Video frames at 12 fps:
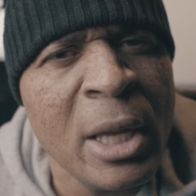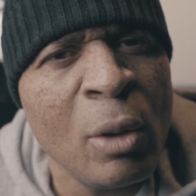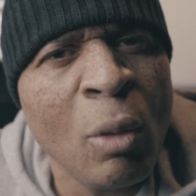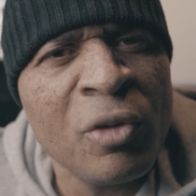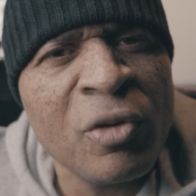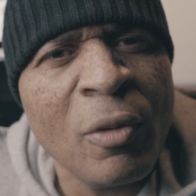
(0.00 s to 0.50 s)
and
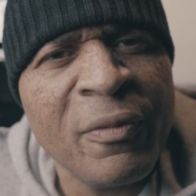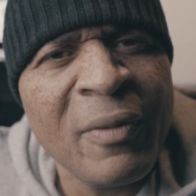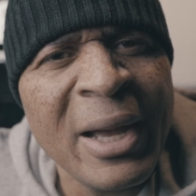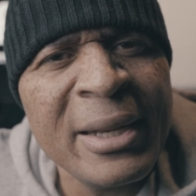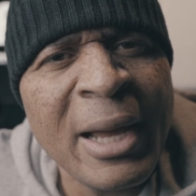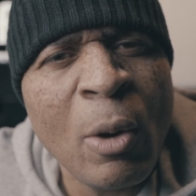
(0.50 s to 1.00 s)
also
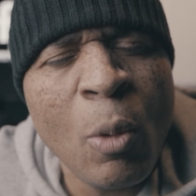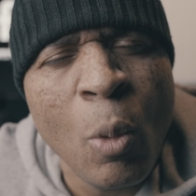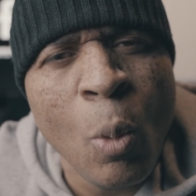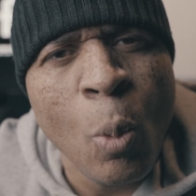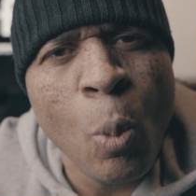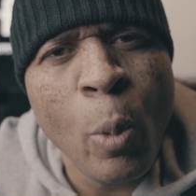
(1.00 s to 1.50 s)
find out
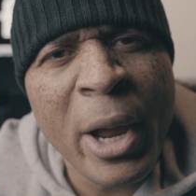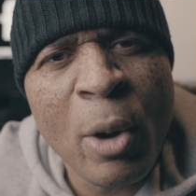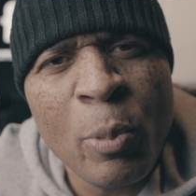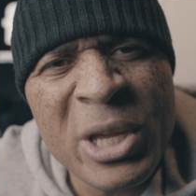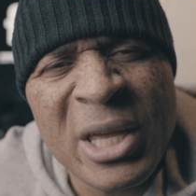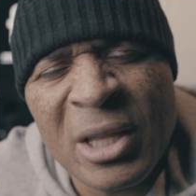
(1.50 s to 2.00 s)
where we